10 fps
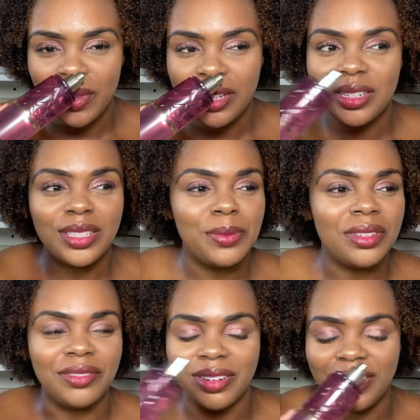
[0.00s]
Just
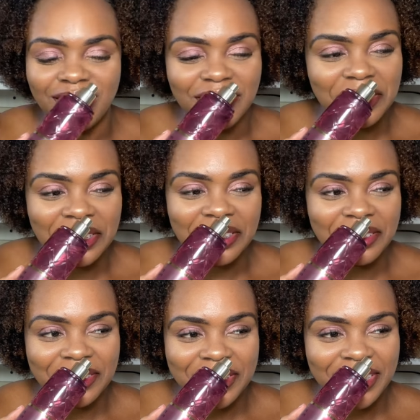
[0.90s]
smells really good.
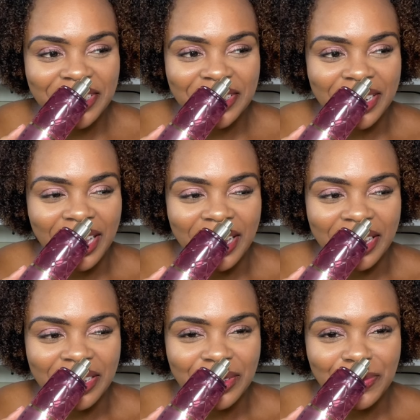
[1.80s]
I just like it.